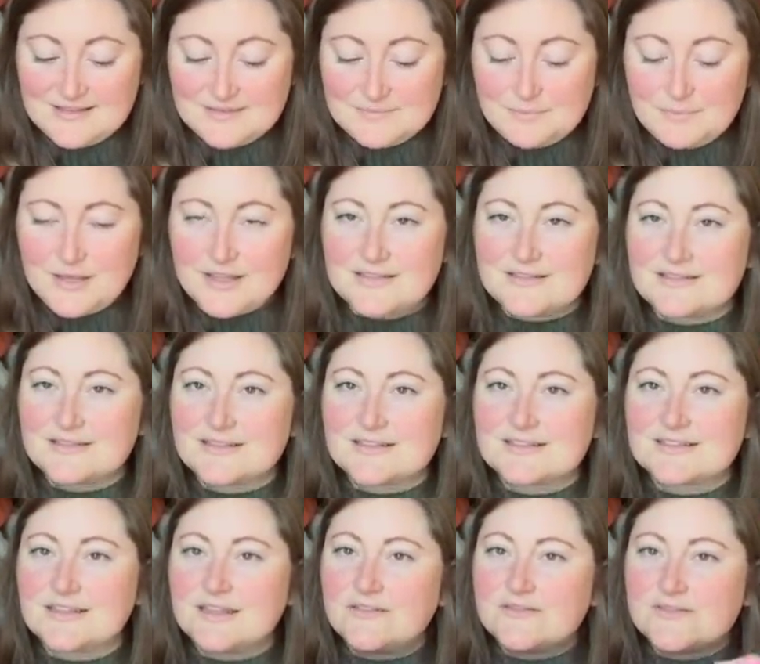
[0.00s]
But the
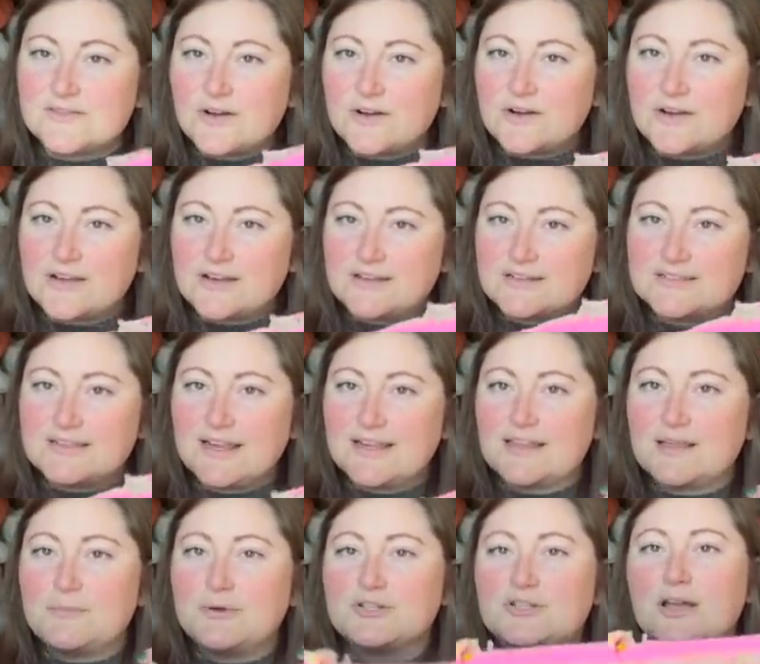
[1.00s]
sleeves aren't going to take that
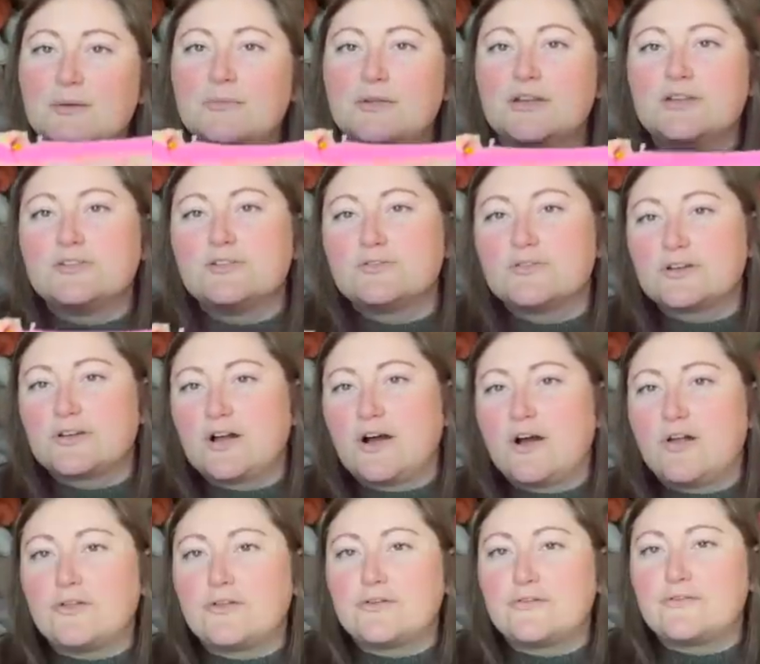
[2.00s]
much. I'm going to do the
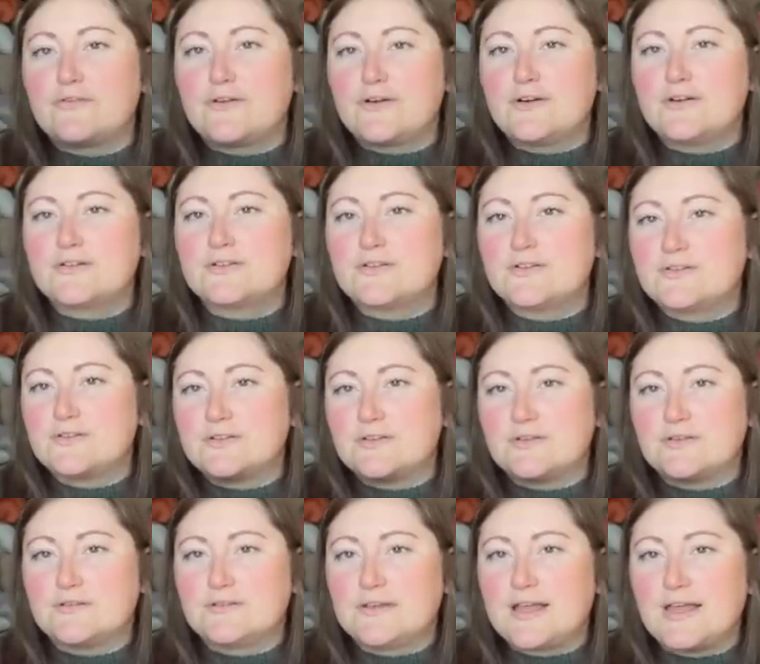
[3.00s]
collar first, or the
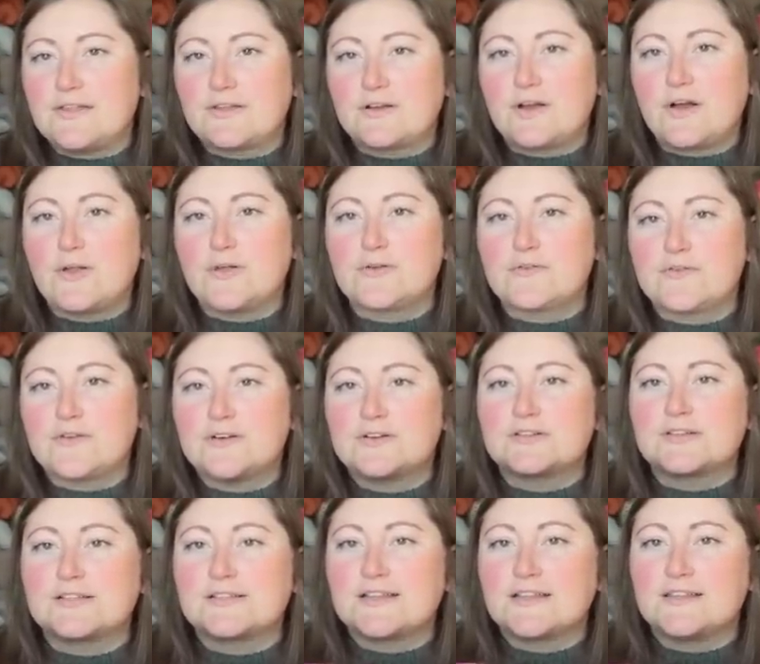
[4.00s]
collar first,
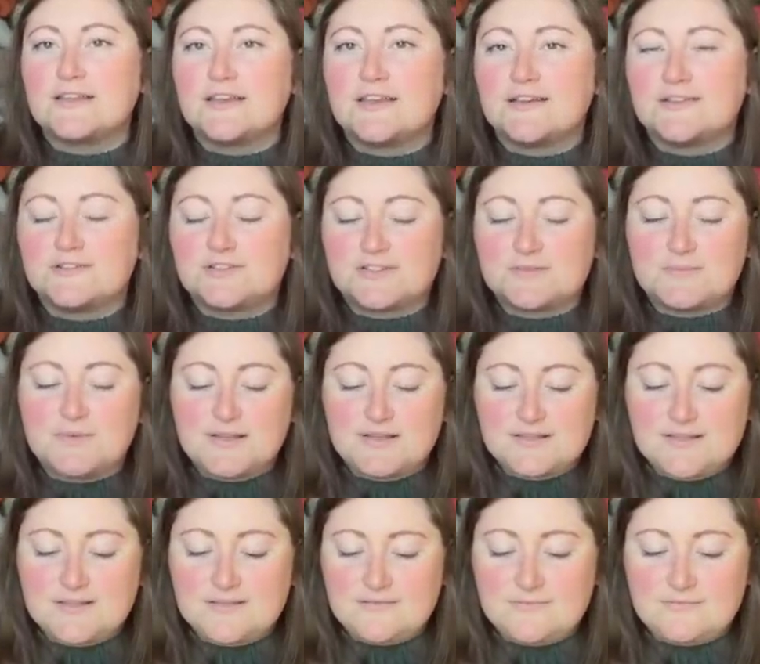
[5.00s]
because I think it just makes
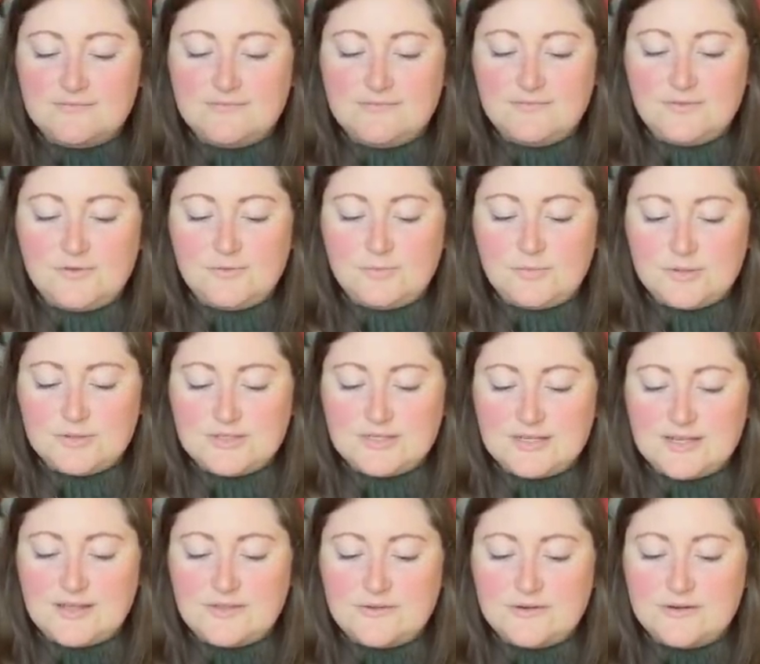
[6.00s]
it look put
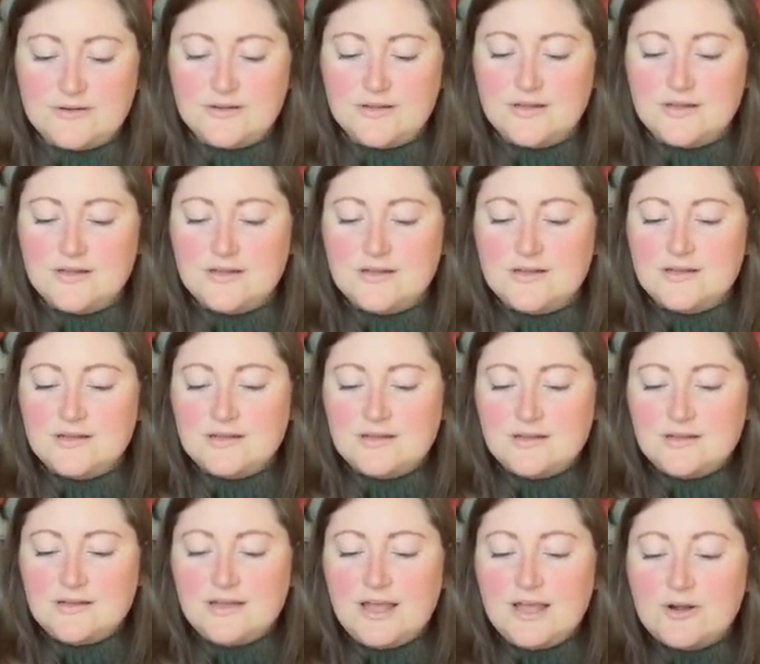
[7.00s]
together.
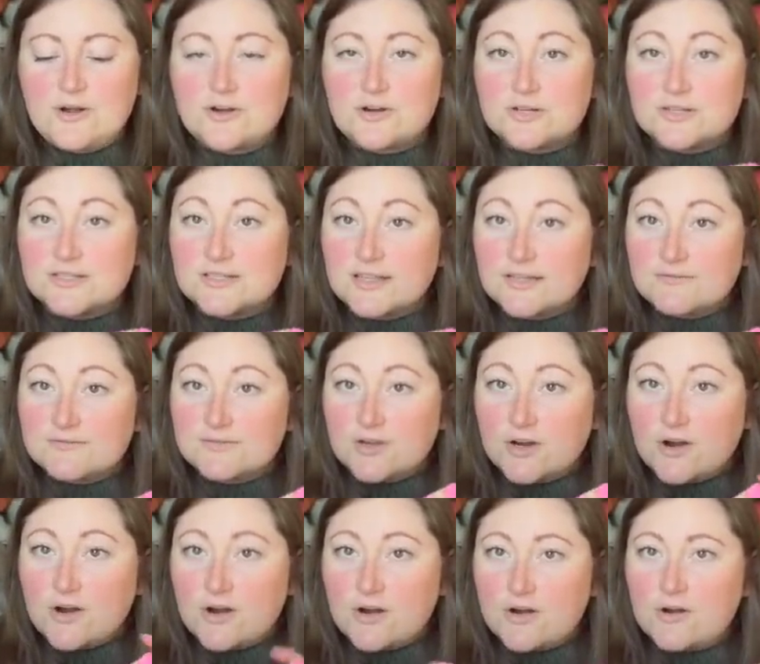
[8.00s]
And her
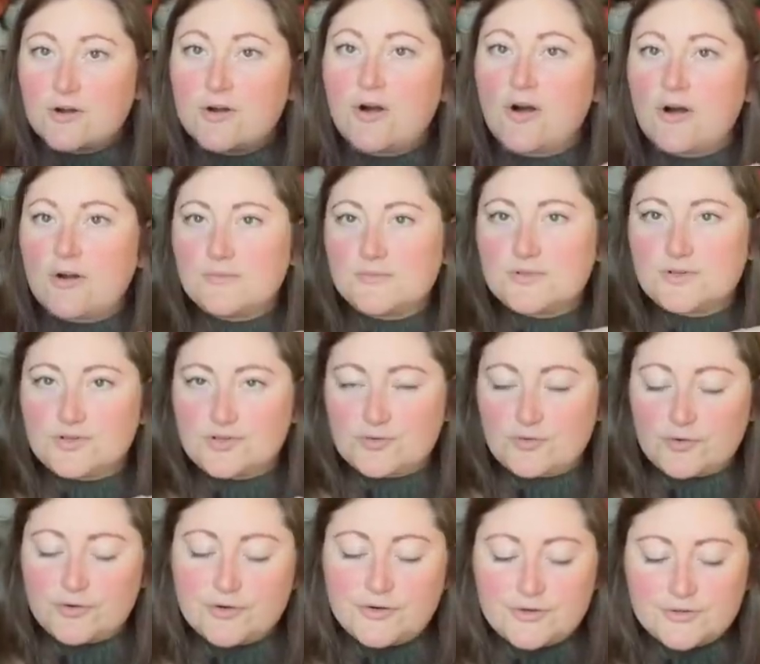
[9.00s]
arms are
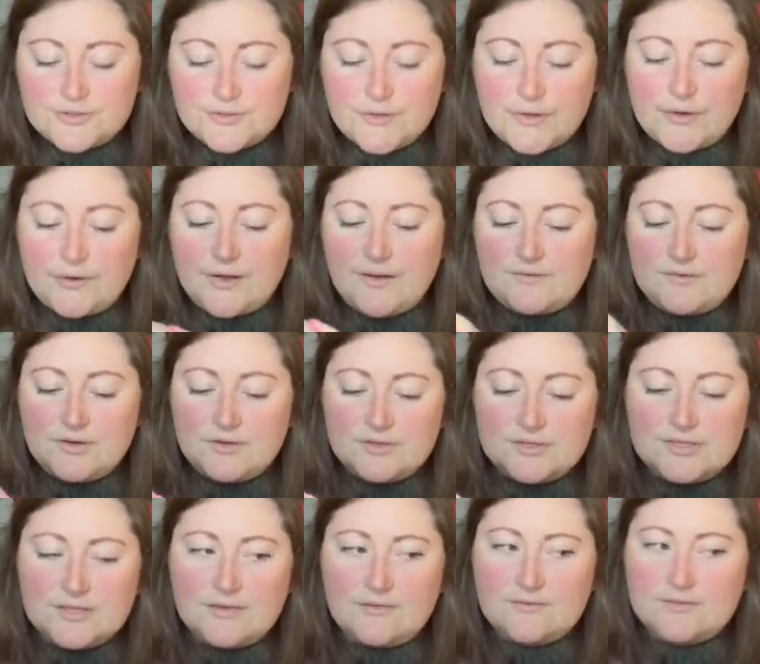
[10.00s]
shorter, so I don't have to do the
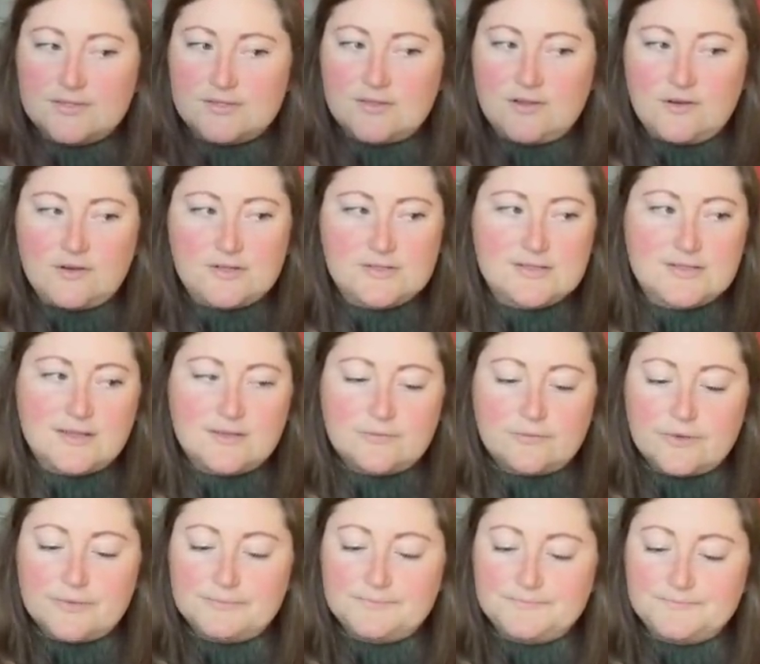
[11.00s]
sleeves as long as the other
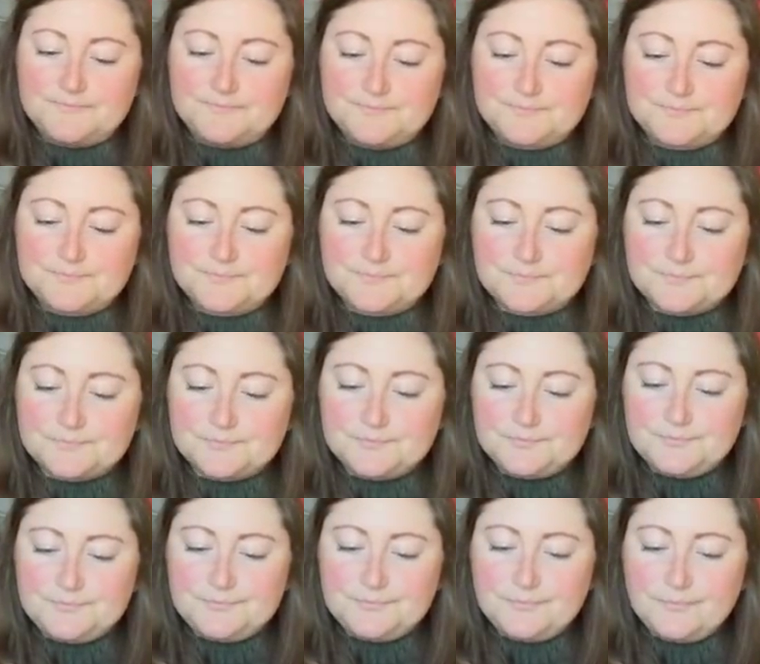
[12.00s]
one.
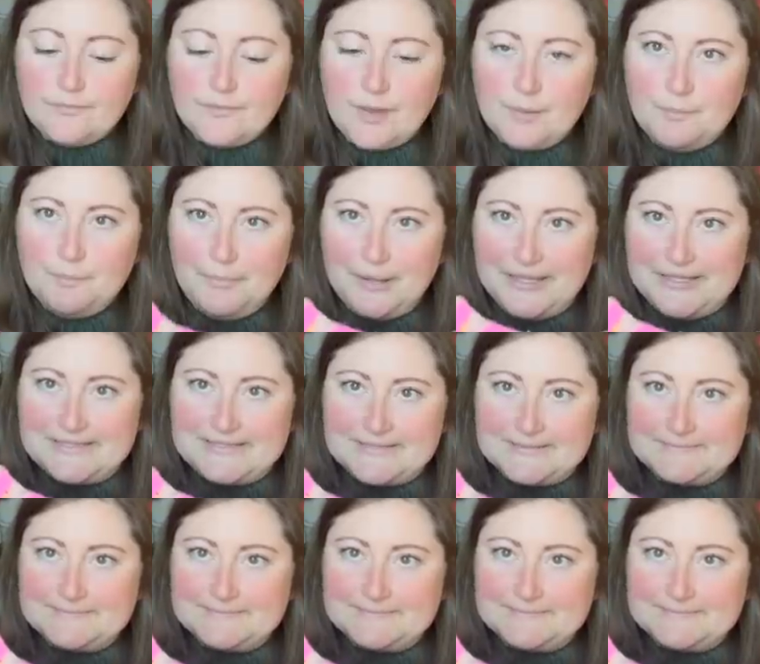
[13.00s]
But